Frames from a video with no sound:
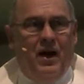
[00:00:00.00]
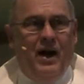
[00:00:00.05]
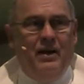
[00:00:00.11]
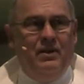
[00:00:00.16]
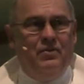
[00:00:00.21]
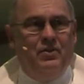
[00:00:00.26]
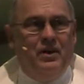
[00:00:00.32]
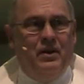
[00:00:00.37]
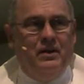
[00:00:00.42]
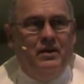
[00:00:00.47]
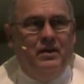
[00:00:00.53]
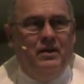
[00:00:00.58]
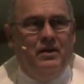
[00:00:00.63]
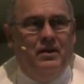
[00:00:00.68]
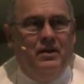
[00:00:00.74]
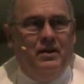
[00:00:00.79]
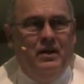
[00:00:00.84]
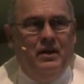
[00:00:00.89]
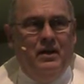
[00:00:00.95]
I think
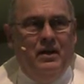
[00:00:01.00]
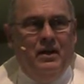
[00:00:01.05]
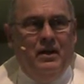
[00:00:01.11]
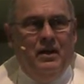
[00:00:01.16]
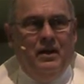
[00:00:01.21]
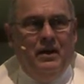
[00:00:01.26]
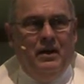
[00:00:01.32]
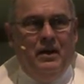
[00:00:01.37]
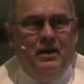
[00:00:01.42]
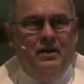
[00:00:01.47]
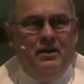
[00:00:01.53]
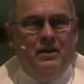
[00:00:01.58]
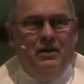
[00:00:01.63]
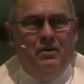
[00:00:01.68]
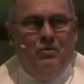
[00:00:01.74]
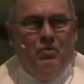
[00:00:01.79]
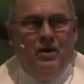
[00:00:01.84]
in, in uh,